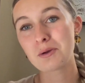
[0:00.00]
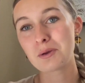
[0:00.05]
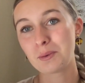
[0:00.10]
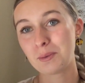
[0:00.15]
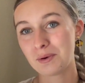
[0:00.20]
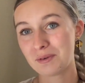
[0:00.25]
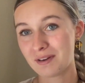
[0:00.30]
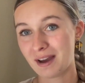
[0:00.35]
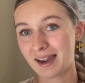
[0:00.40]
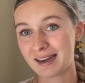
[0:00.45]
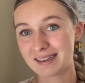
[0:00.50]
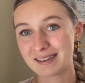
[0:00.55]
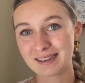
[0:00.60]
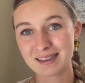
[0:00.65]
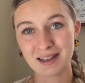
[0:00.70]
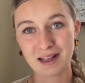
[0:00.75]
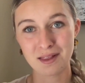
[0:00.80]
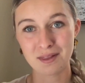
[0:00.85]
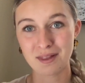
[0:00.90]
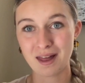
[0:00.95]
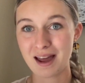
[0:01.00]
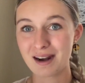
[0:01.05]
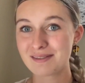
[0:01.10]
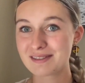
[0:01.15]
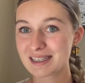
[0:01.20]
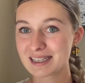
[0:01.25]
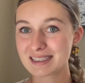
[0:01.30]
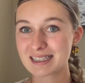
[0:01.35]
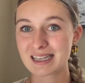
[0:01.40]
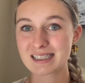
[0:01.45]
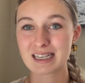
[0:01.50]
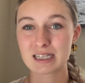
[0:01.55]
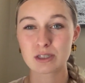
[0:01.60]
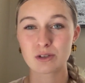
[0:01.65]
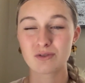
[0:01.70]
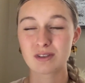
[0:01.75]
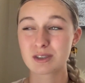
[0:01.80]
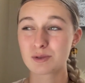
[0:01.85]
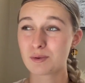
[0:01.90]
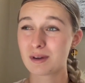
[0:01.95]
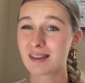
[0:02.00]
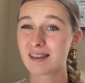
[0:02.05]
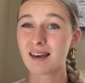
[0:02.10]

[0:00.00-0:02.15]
You will find a lot of success. I do this with